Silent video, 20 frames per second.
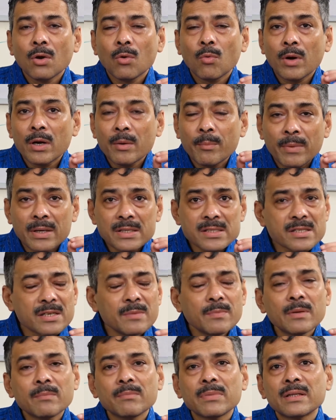one must
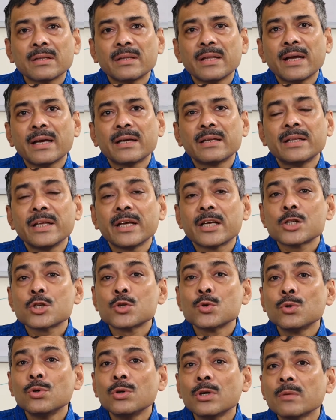remember that there
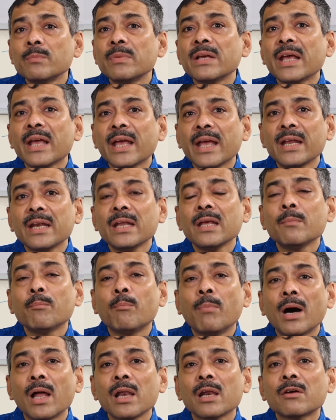should not be any
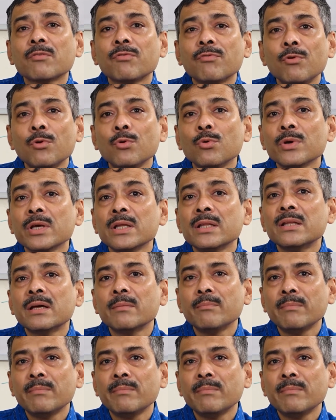bulk flow in the